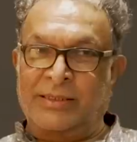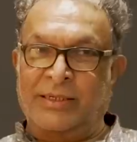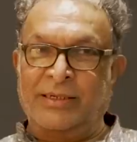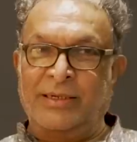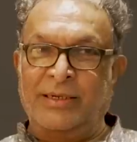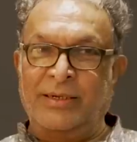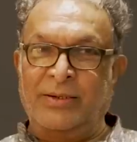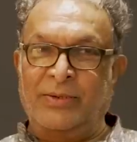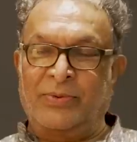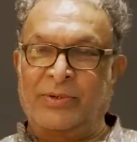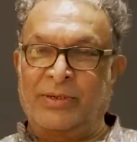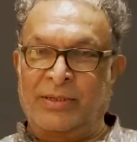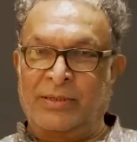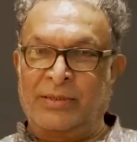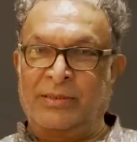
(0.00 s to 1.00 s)
suddenly
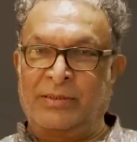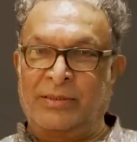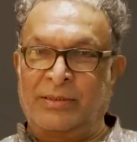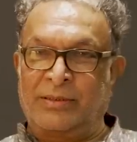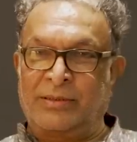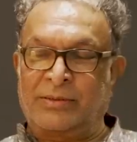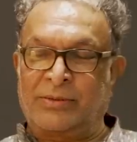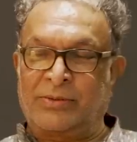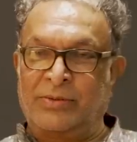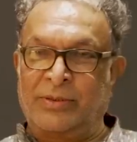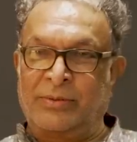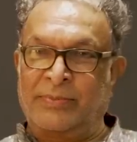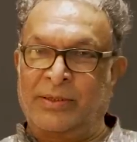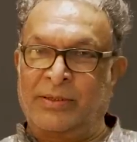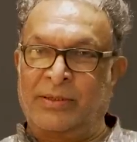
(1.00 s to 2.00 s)
one girl stood
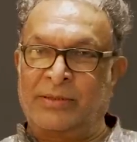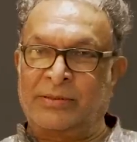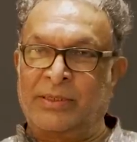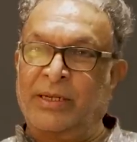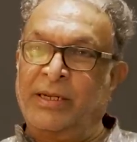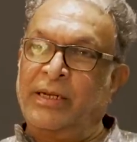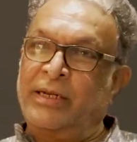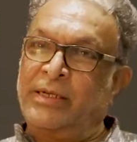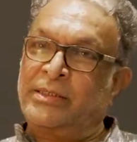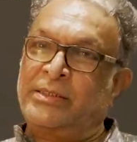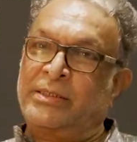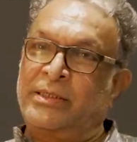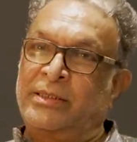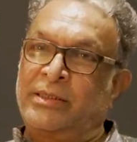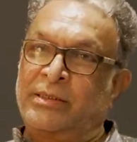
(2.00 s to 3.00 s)
up and asked,
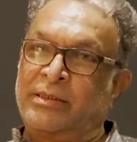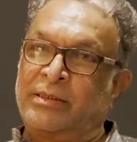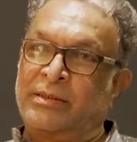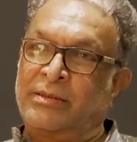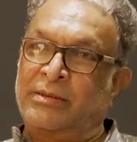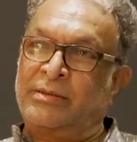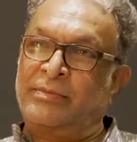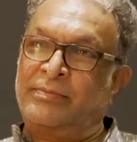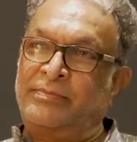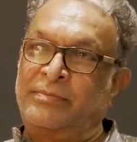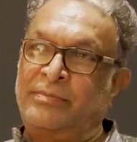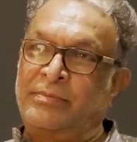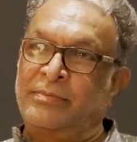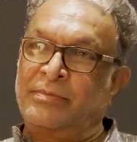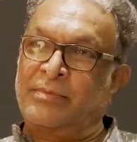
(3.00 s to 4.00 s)
sir,
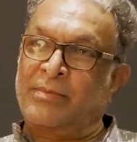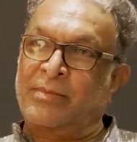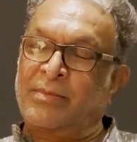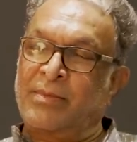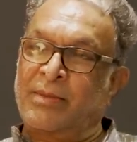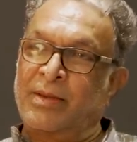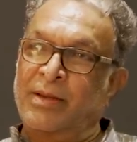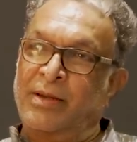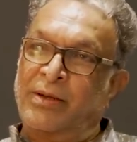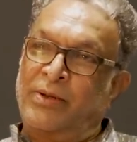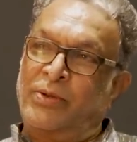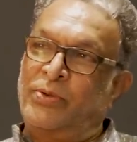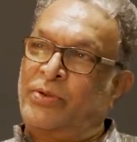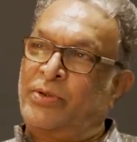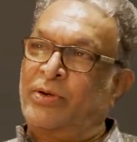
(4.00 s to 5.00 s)

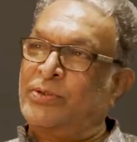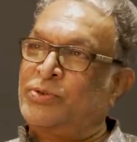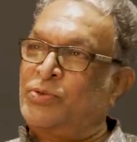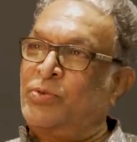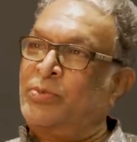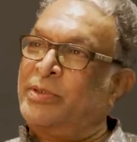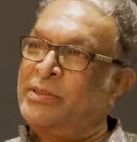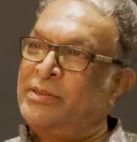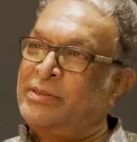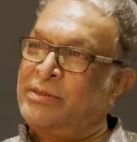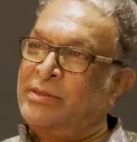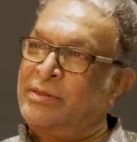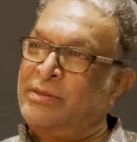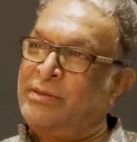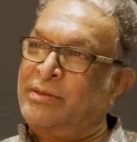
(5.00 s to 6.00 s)
you talk so
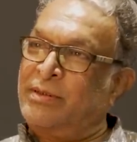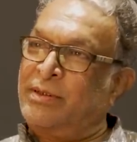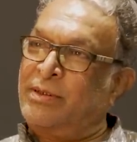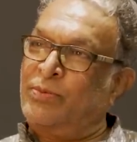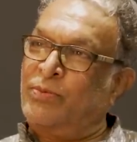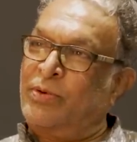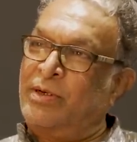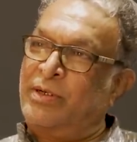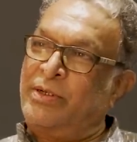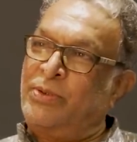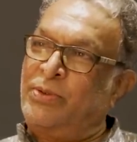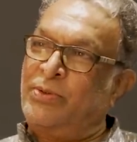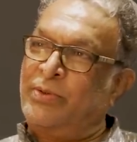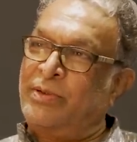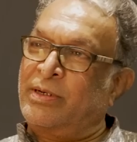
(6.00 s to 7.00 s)
much and only
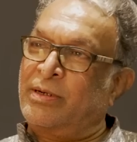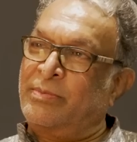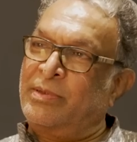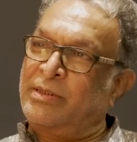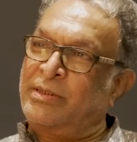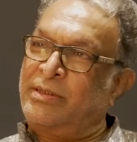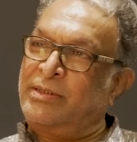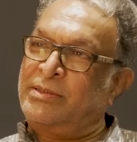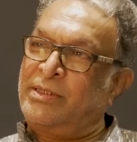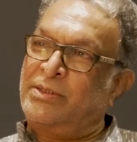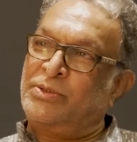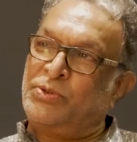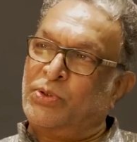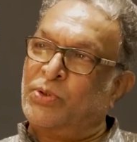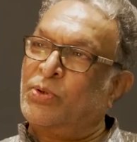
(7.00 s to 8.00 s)
you and Kamal
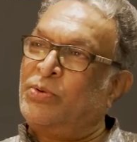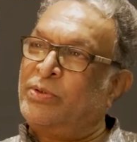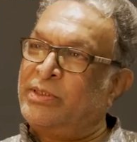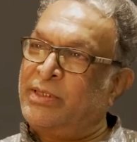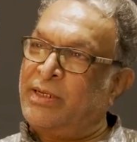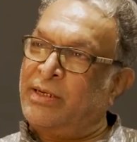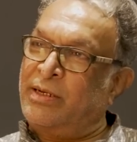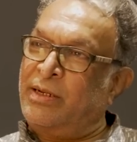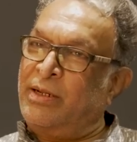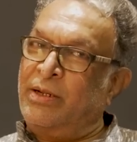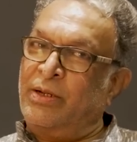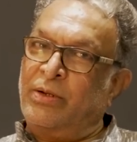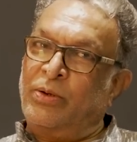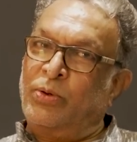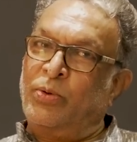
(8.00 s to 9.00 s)
criticize your own
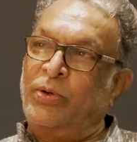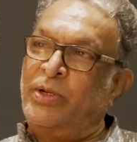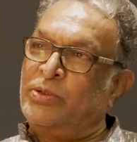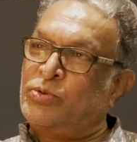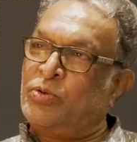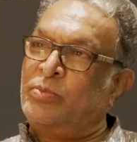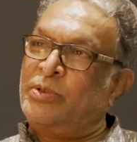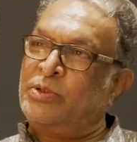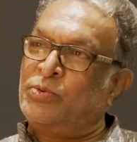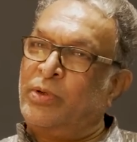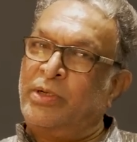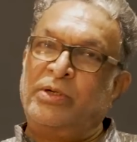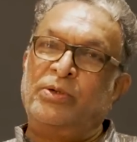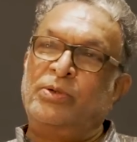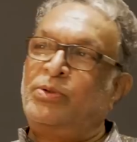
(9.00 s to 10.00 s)
thing. Knowing so much,
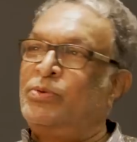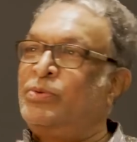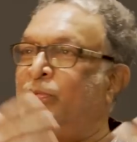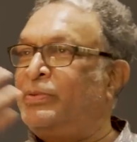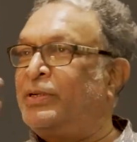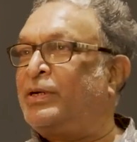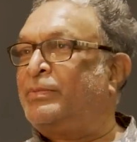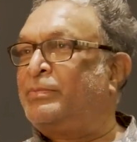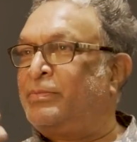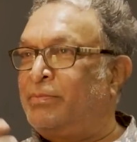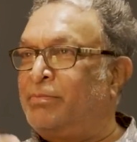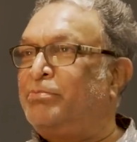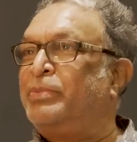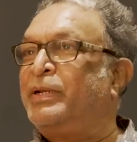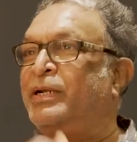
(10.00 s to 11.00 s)
why did you
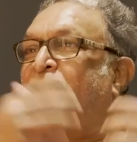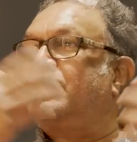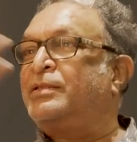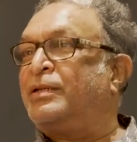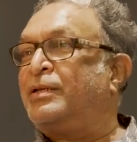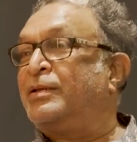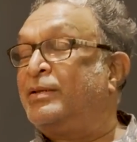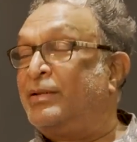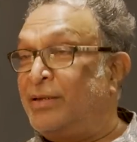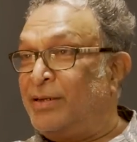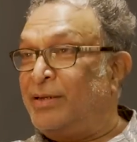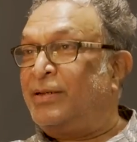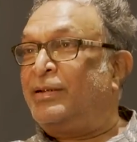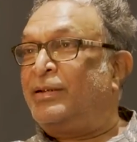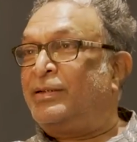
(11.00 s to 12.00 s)
become bigger
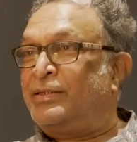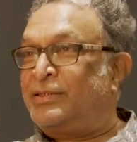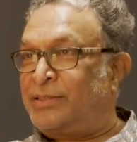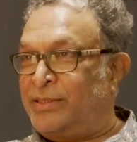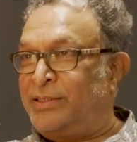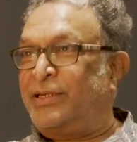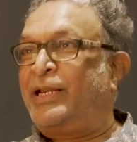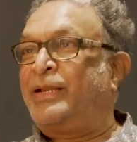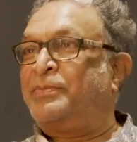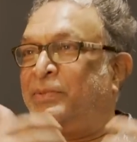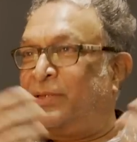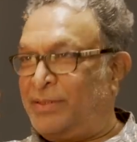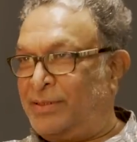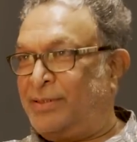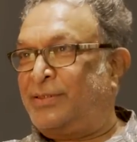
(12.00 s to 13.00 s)
than, she
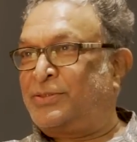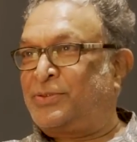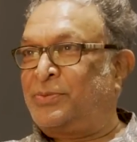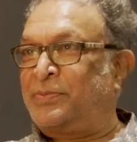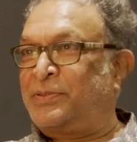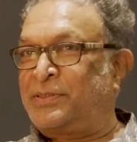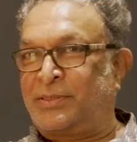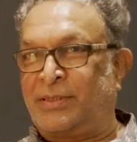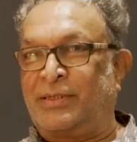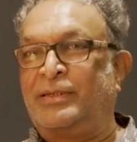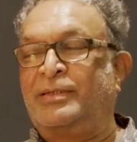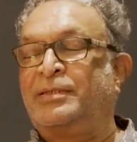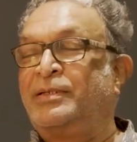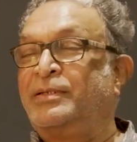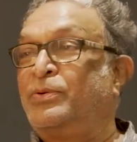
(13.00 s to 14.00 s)
named a superstar,
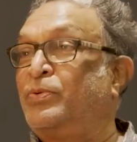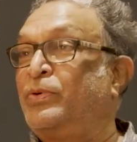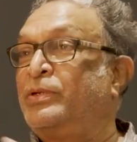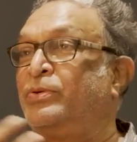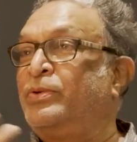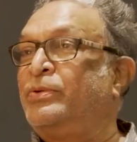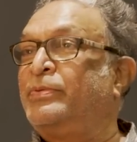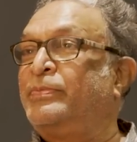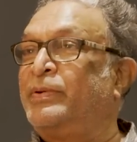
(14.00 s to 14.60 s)
and why did you